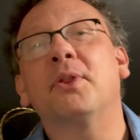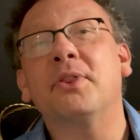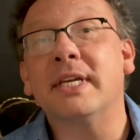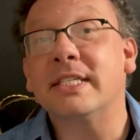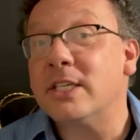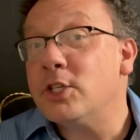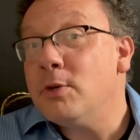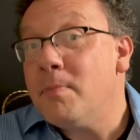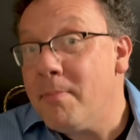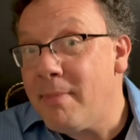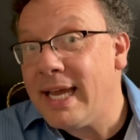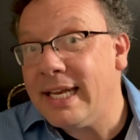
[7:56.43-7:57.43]
of things that you
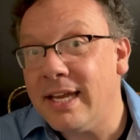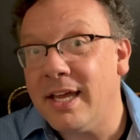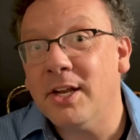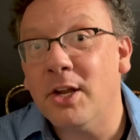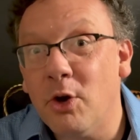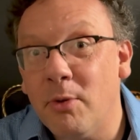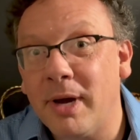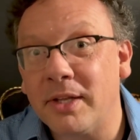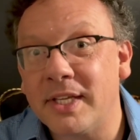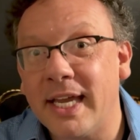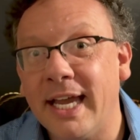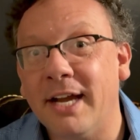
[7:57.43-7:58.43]
might not know about
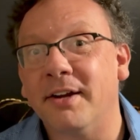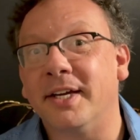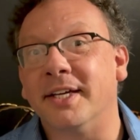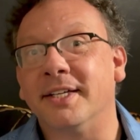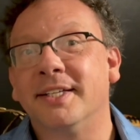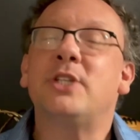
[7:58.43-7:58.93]
the area.